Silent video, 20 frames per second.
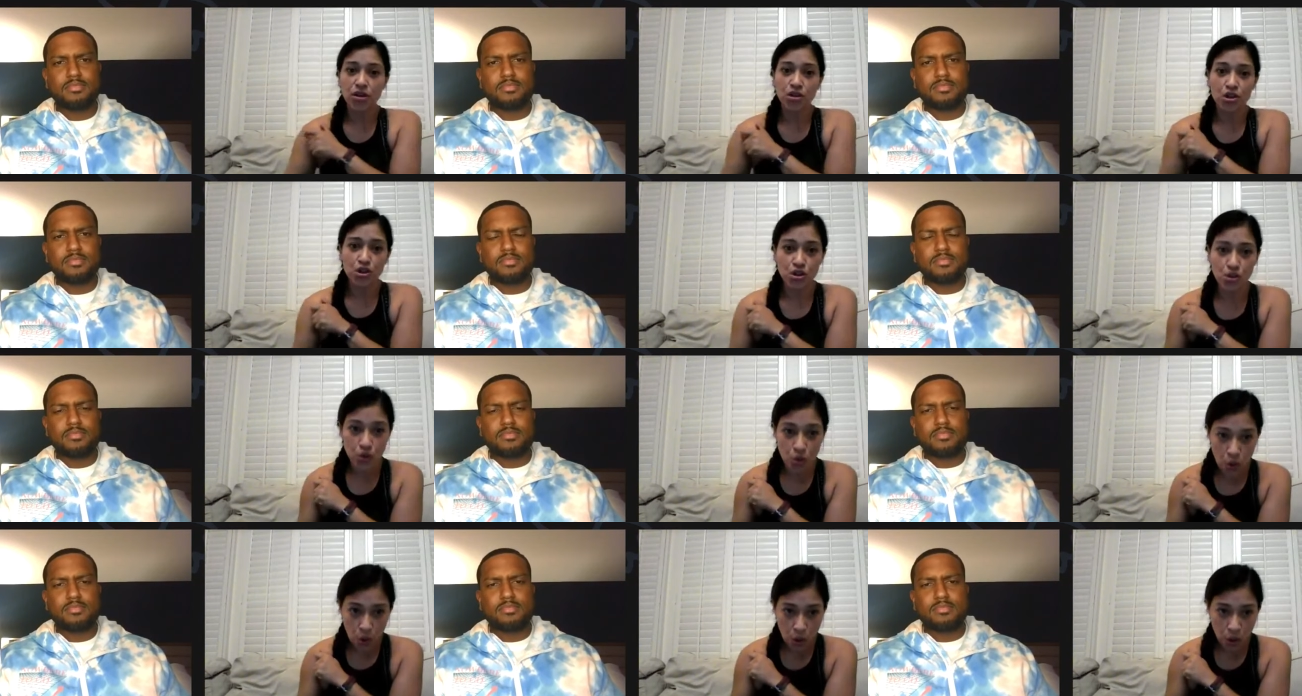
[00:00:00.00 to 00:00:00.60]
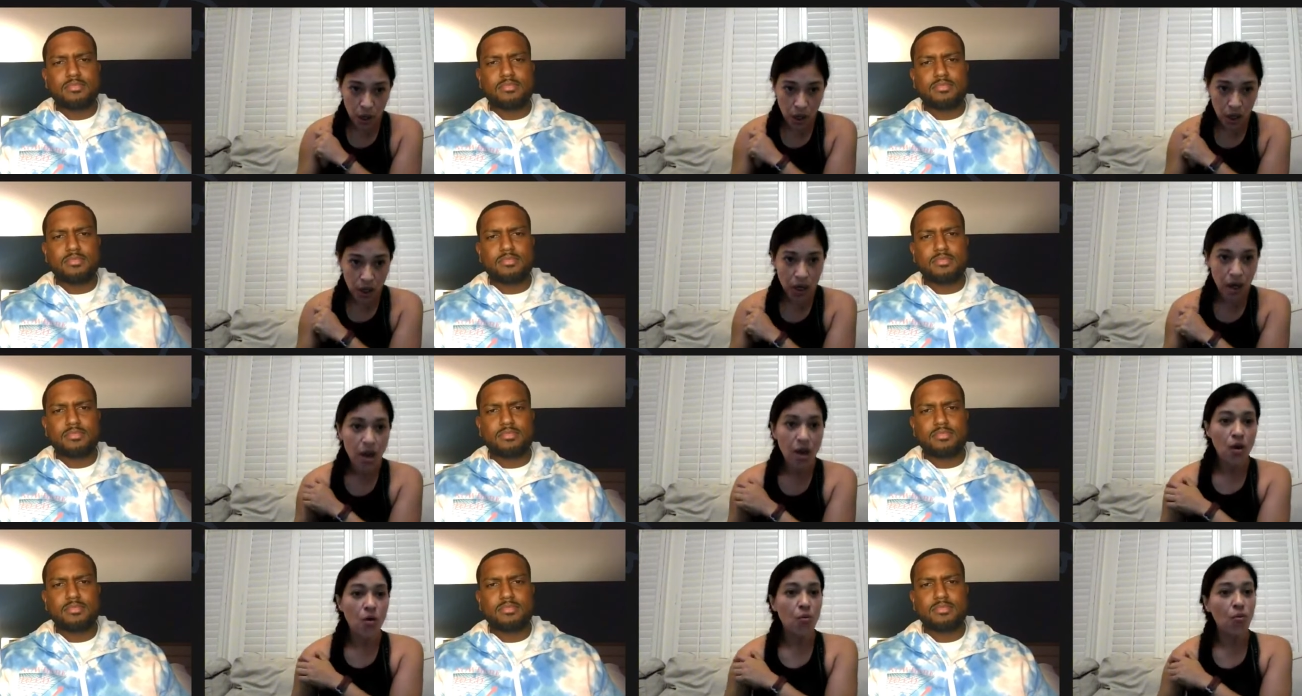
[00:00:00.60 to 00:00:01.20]
Speaker 1: they're short,
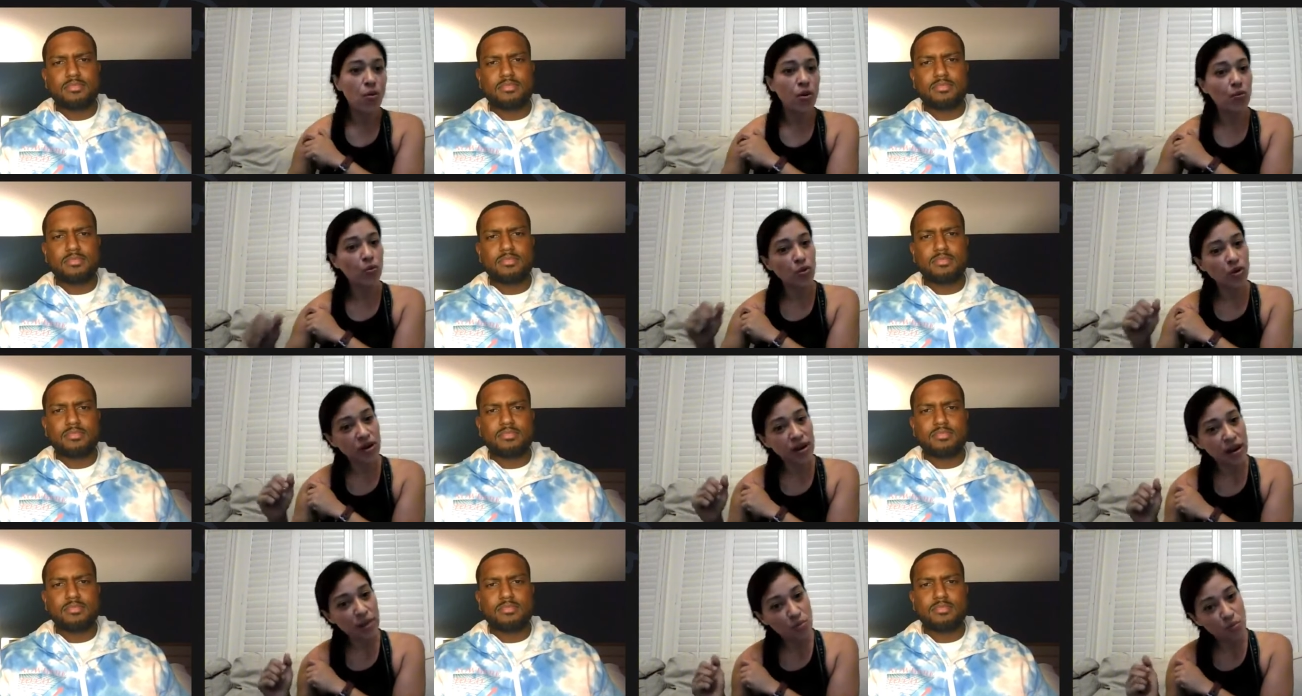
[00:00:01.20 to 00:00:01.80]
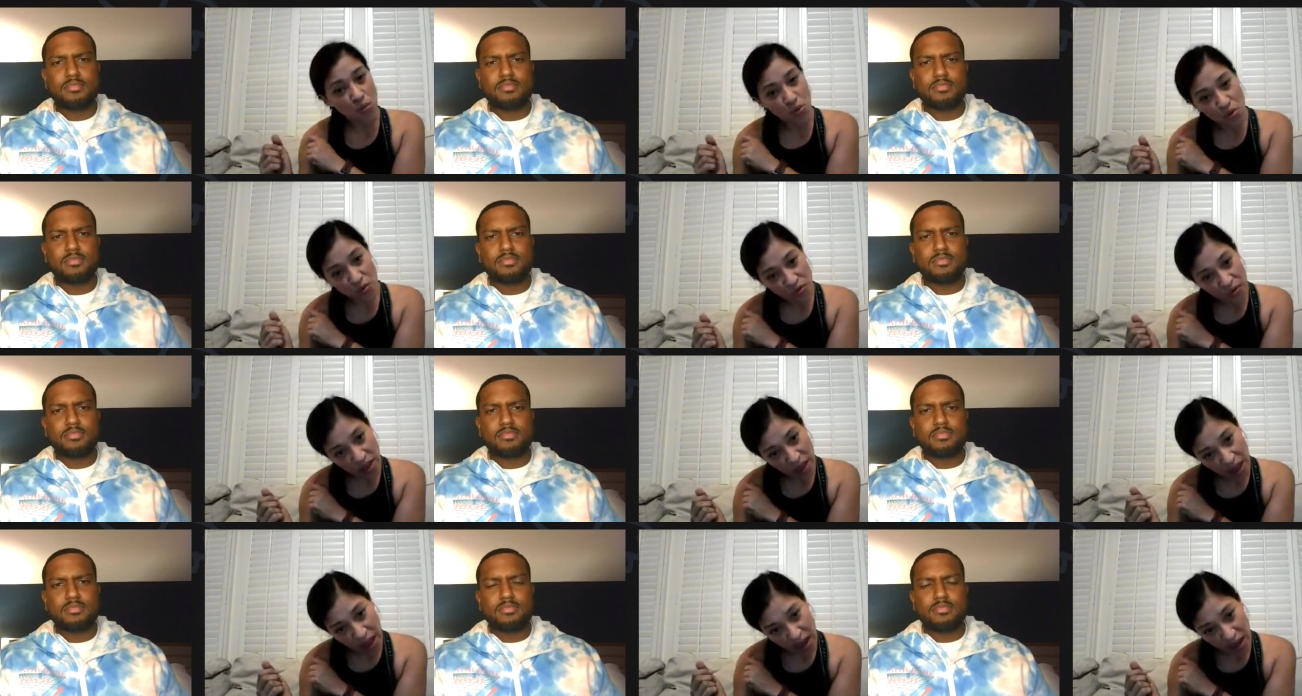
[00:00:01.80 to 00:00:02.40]
when we're not
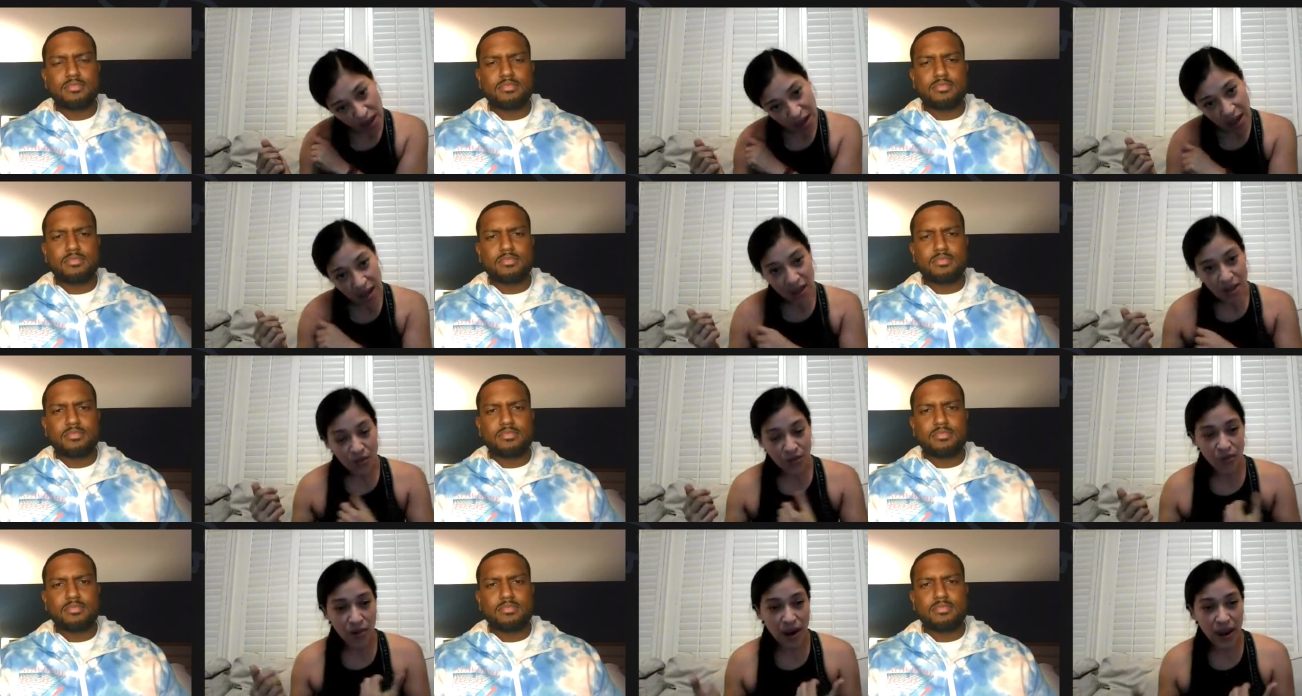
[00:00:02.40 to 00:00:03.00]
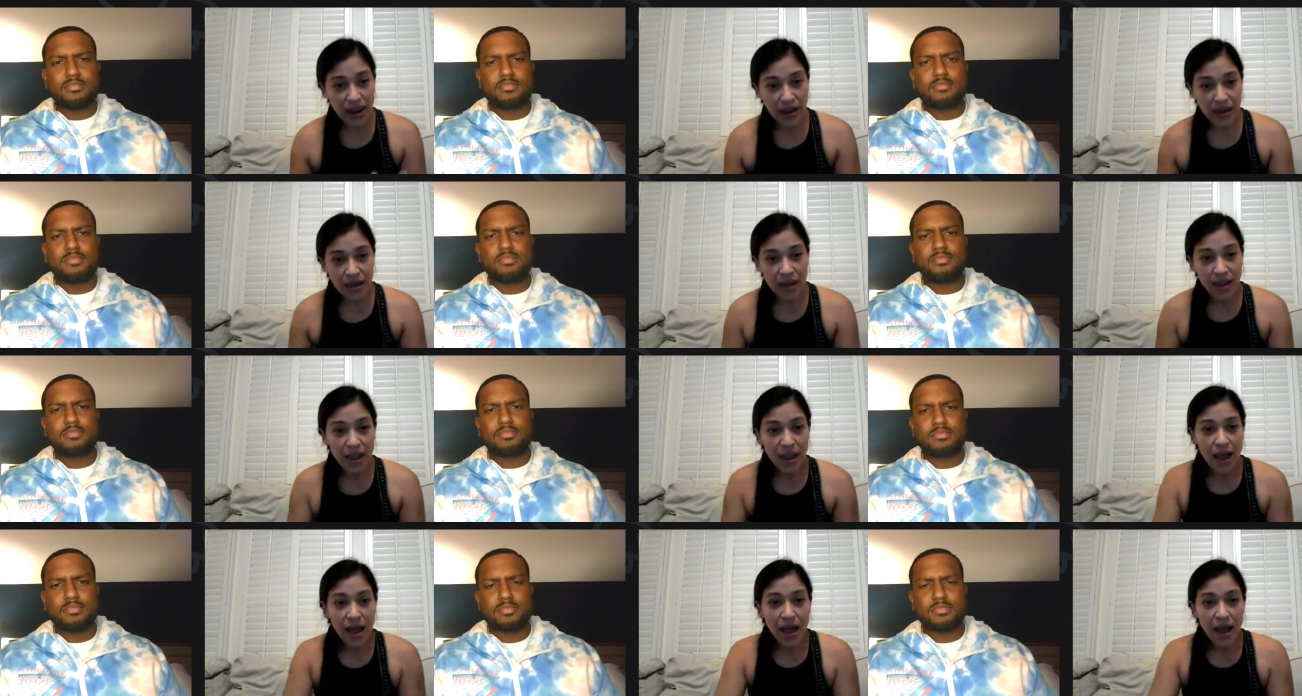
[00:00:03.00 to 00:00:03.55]
moving, right?